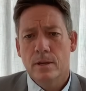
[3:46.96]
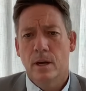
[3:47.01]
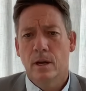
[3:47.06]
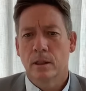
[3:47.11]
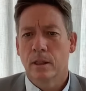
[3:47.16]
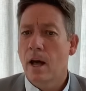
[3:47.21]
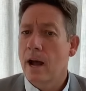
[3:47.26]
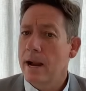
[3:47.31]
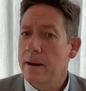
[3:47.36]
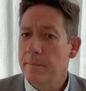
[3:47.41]

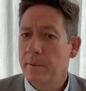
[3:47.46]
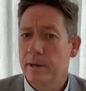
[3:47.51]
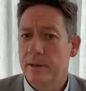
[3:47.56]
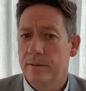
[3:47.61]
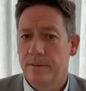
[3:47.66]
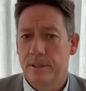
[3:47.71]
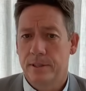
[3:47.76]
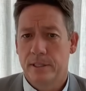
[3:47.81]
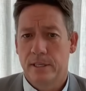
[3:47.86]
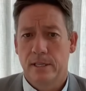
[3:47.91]
Alignment
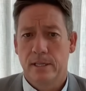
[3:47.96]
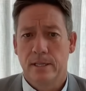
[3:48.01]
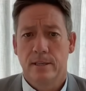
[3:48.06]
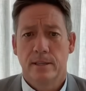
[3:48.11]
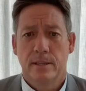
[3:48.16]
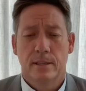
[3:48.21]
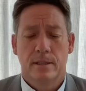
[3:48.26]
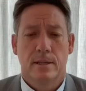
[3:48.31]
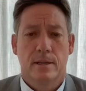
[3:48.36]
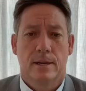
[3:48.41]
of the teeth,
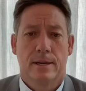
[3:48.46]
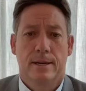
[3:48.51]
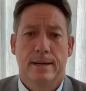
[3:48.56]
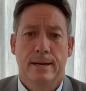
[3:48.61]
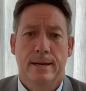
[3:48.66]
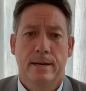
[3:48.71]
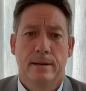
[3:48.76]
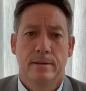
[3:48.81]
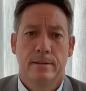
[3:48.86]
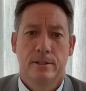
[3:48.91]

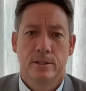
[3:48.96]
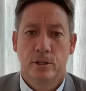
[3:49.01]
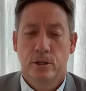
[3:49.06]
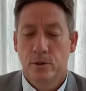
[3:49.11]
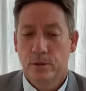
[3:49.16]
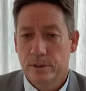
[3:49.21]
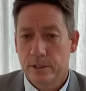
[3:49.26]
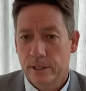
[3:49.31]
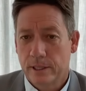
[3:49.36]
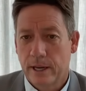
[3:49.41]

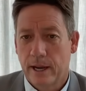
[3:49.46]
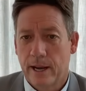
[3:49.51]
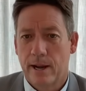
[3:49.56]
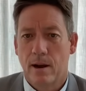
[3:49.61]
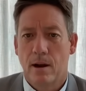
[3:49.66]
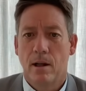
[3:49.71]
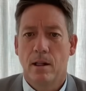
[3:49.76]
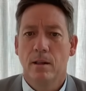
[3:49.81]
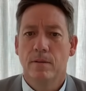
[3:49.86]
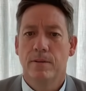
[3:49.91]
tooth decay,
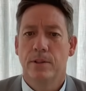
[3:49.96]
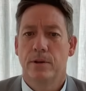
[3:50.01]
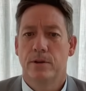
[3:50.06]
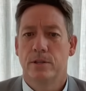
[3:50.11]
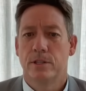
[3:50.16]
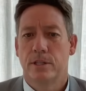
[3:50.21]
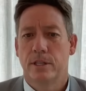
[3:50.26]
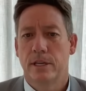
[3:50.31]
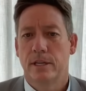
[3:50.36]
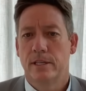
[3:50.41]
all of
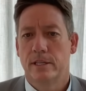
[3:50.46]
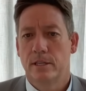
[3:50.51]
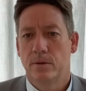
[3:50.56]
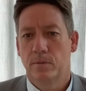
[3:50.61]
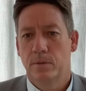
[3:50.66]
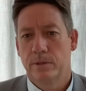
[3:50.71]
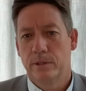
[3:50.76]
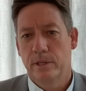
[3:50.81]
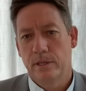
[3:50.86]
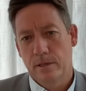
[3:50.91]
those things
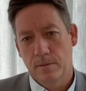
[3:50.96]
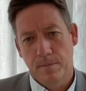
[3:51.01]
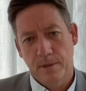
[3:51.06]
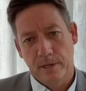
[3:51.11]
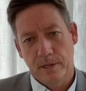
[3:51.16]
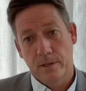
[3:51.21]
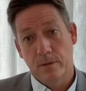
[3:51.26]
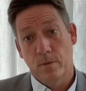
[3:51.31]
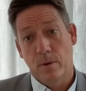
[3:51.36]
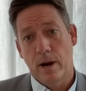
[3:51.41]
will need to be
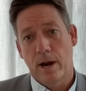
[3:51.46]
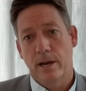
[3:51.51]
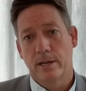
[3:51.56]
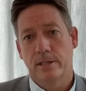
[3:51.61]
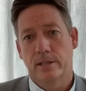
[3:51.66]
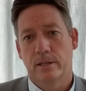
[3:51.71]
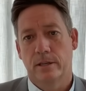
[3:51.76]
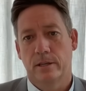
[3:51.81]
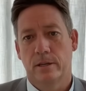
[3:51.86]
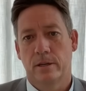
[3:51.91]

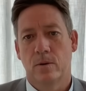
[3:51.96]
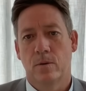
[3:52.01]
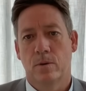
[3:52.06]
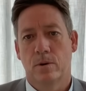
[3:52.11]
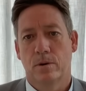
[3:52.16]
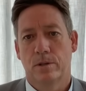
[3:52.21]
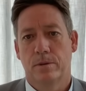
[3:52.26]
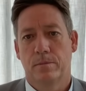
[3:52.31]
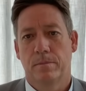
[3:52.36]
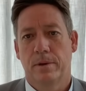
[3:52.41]
addressed in
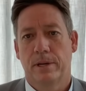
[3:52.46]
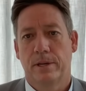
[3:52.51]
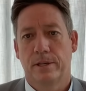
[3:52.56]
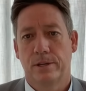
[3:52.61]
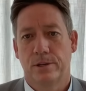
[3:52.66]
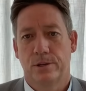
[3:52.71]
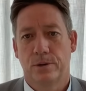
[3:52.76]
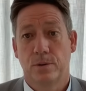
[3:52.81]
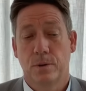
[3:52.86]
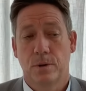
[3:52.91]
order to make
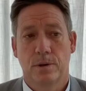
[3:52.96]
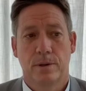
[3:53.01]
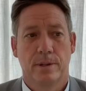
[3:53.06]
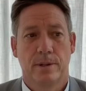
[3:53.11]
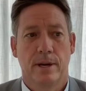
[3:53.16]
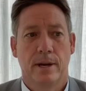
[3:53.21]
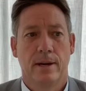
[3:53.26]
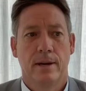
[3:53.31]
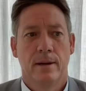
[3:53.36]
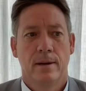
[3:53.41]
sure
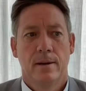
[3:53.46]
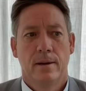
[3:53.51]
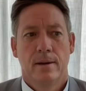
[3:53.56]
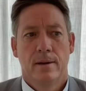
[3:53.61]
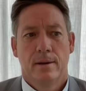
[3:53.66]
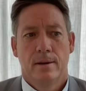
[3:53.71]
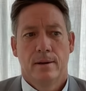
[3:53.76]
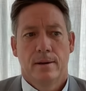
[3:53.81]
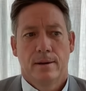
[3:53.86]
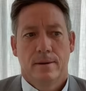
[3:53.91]
that
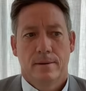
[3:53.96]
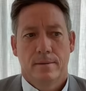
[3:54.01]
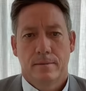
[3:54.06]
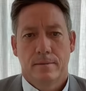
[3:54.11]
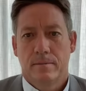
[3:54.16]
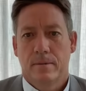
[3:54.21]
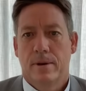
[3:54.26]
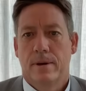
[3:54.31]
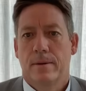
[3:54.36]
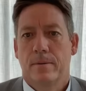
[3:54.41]

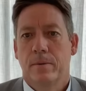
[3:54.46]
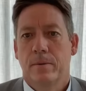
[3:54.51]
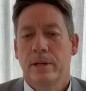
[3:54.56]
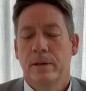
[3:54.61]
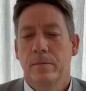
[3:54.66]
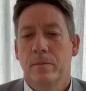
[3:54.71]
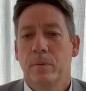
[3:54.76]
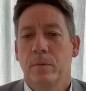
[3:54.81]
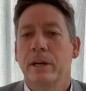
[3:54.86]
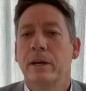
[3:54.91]

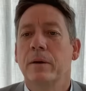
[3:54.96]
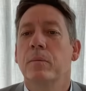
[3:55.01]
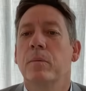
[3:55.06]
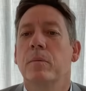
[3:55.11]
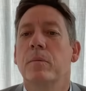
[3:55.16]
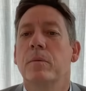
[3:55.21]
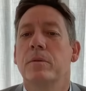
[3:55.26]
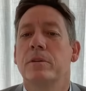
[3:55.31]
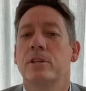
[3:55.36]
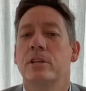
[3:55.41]
we
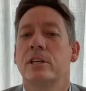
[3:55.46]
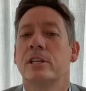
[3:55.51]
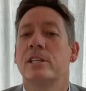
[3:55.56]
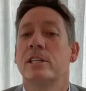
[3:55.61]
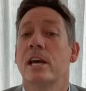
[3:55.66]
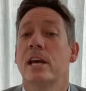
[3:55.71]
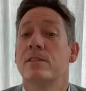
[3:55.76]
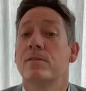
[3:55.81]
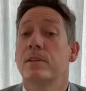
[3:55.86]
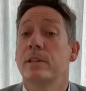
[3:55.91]
can
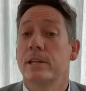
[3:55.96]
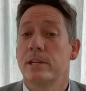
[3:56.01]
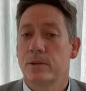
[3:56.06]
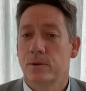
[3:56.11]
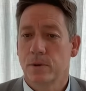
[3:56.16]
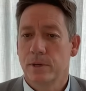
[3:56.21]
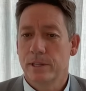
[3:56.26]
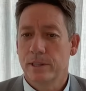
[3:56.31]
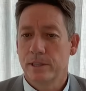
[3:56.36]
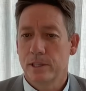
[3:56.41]
successfully
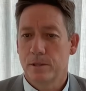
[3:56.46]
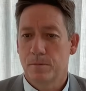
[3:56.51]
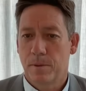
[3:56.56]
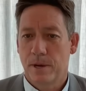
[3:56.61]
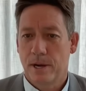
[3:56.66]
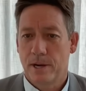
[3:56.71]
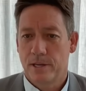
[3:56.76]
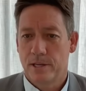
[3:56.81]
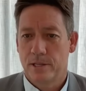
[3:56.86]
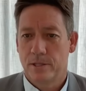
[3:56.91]
treat these
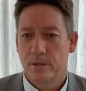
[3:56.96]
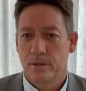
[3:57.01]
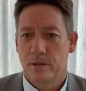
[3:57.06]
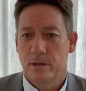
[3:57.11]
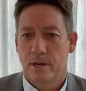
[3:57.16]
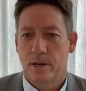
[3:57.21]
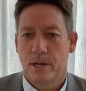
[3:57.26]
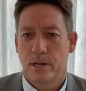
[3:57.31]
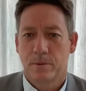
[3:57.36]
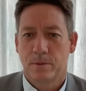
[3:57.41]
patients
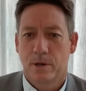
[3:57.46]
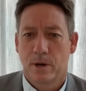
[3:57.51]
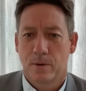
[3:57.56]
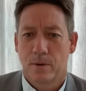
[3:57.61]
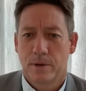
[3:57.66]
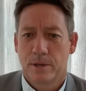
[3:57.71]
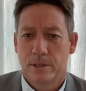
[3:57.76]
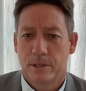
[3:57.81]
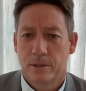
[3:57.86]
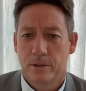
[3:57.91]
as we
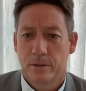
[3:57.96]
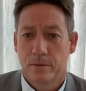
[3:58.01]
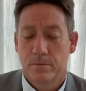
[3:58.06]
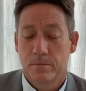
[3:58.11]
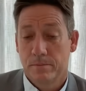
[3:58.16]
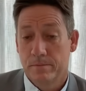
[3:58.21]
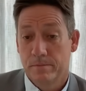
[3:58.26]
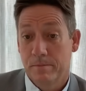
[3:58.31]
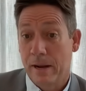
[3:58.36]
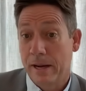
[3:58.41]
go into
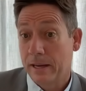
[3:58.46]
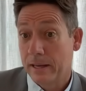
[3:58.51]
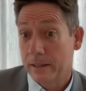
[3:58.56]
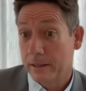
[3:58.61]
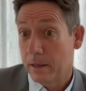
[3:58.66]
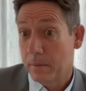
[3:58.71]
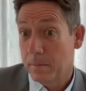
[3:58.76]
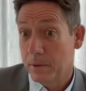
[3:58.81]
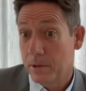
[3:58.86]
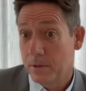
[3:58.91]
making
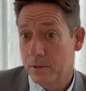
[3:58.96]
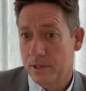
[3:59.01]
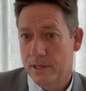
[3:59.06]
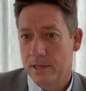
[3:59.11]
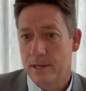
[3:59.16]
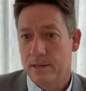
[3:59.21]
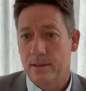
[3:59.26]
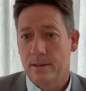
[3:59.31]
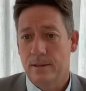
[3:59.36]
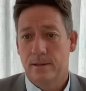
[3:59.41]
them new
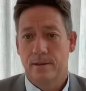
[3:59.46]
teeth.